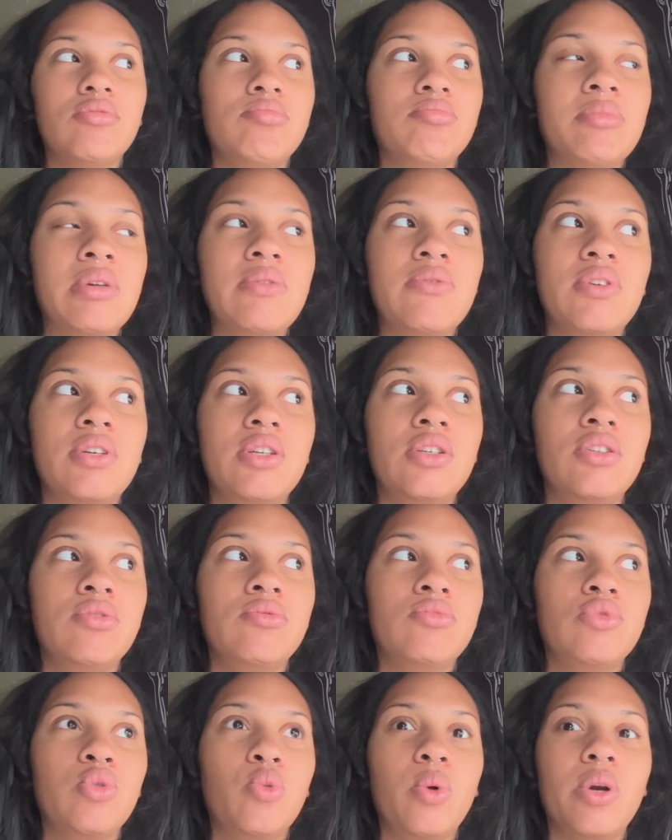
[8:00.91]
maybe
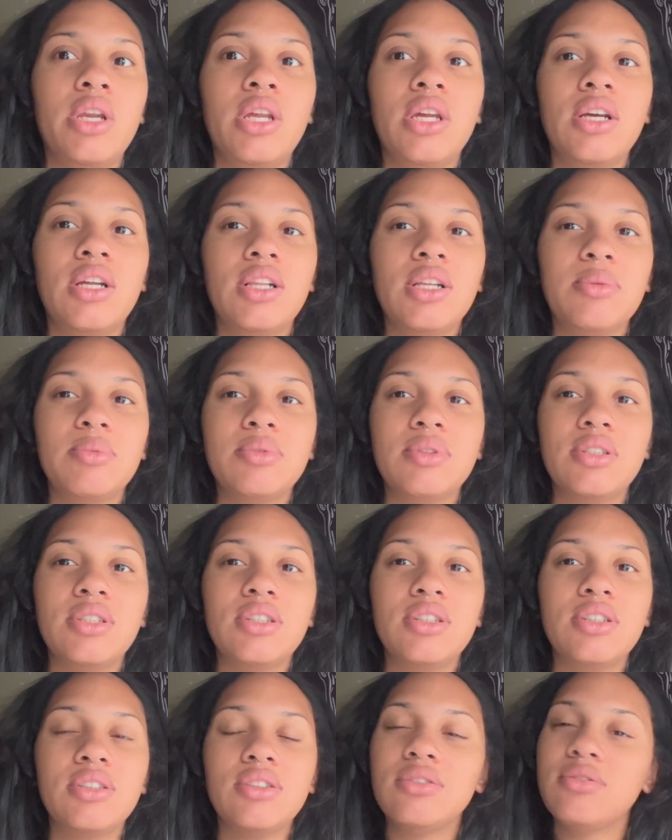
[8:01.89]
20 clips in
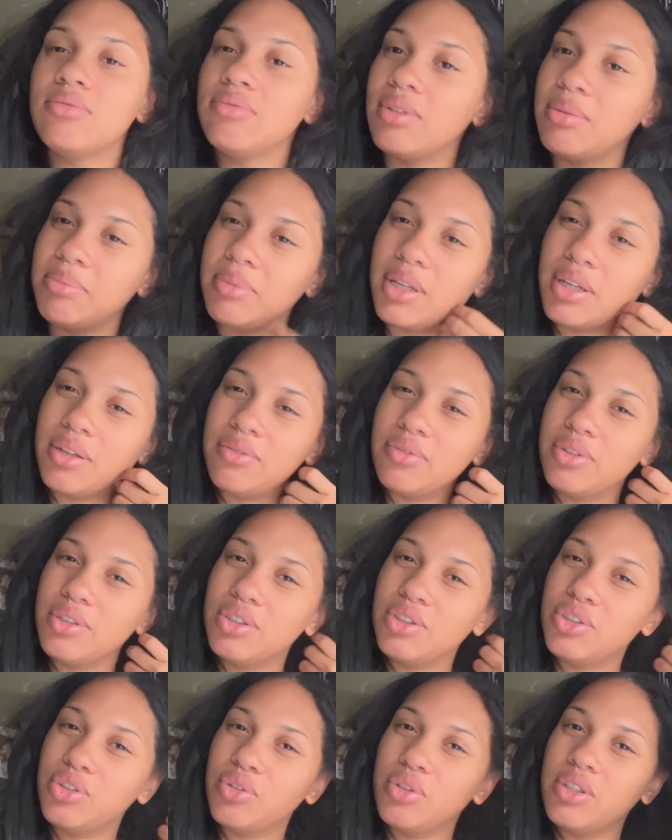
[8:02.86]
here. I'm not really
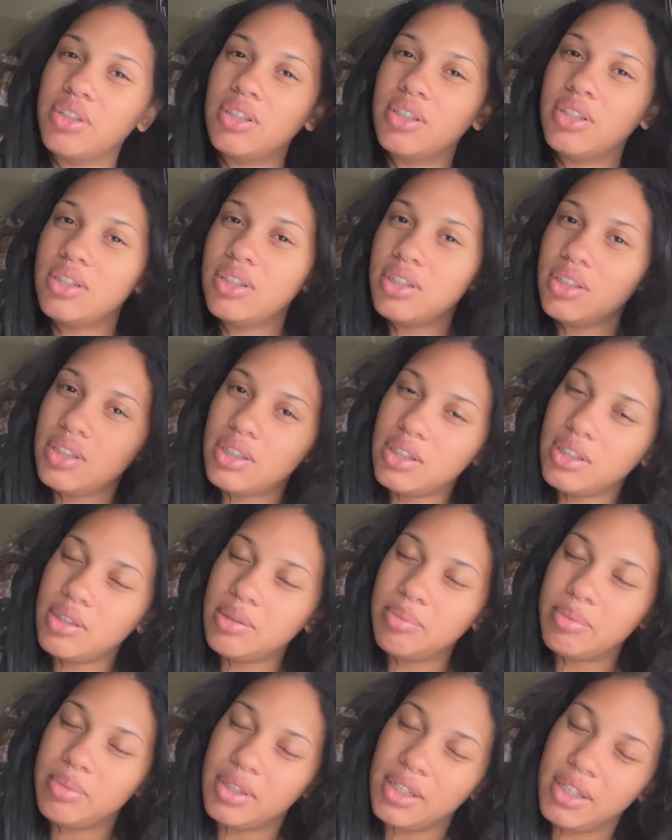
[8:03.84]
sure,
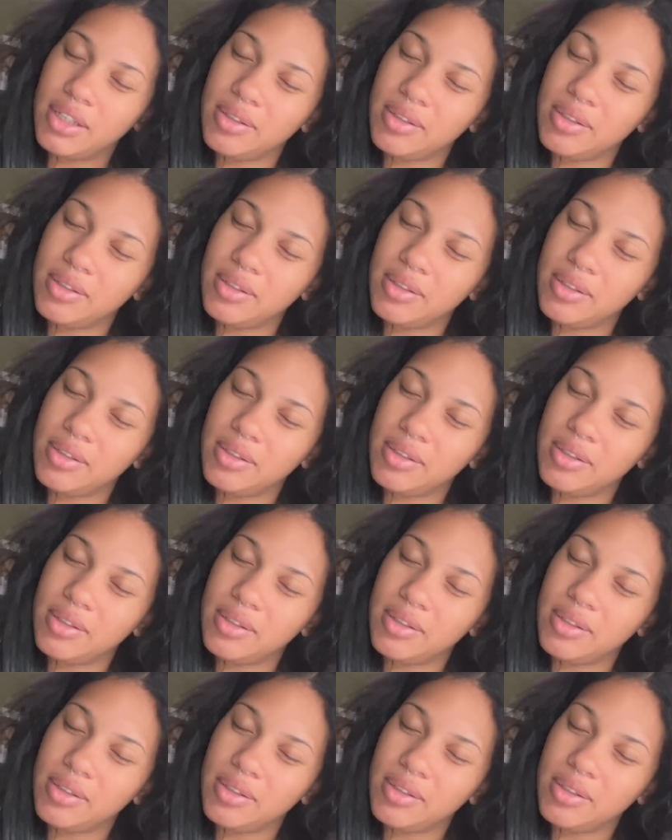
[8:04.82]
but yeah.